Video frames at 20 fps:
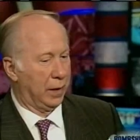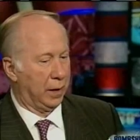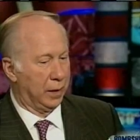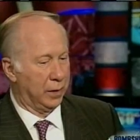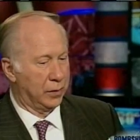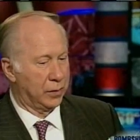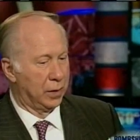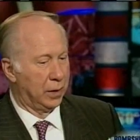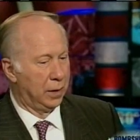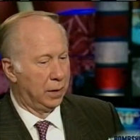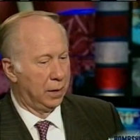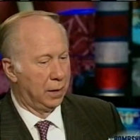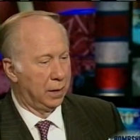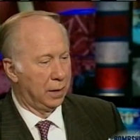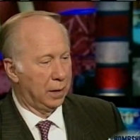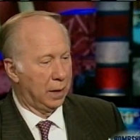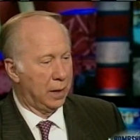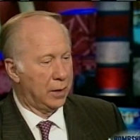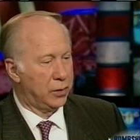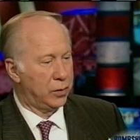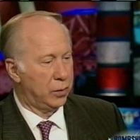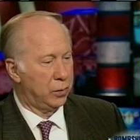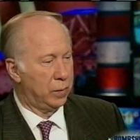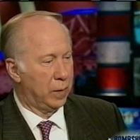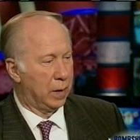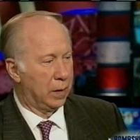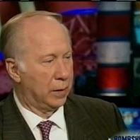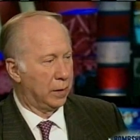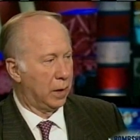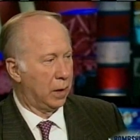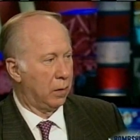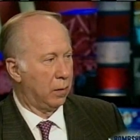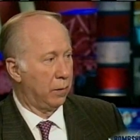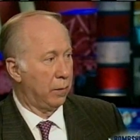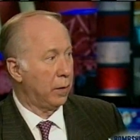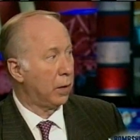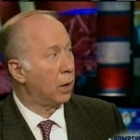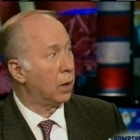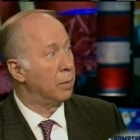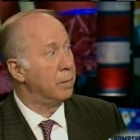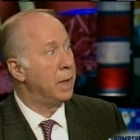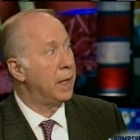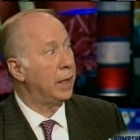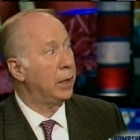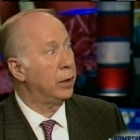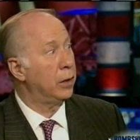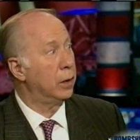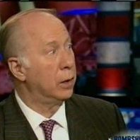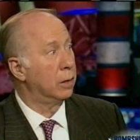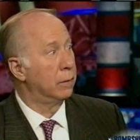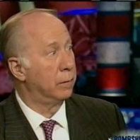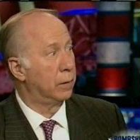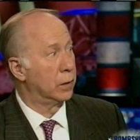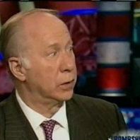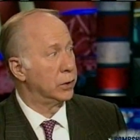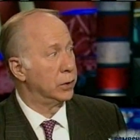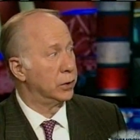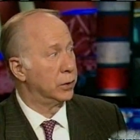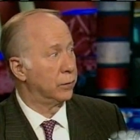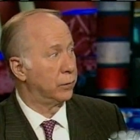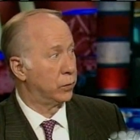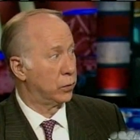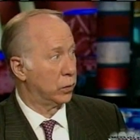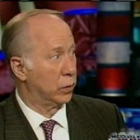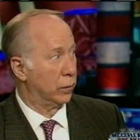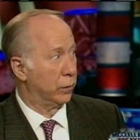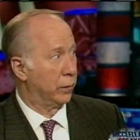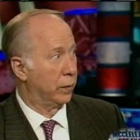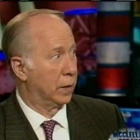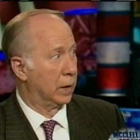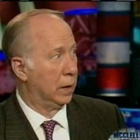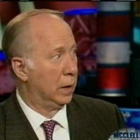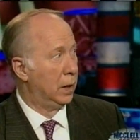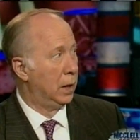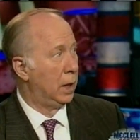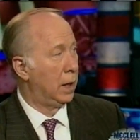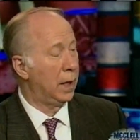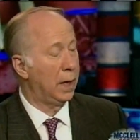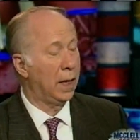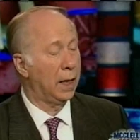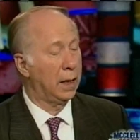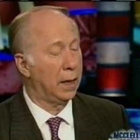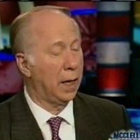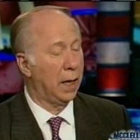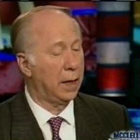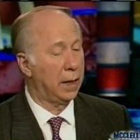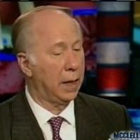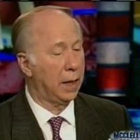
things, as you well know, there are many versions of truth. Oh no, what? And, no,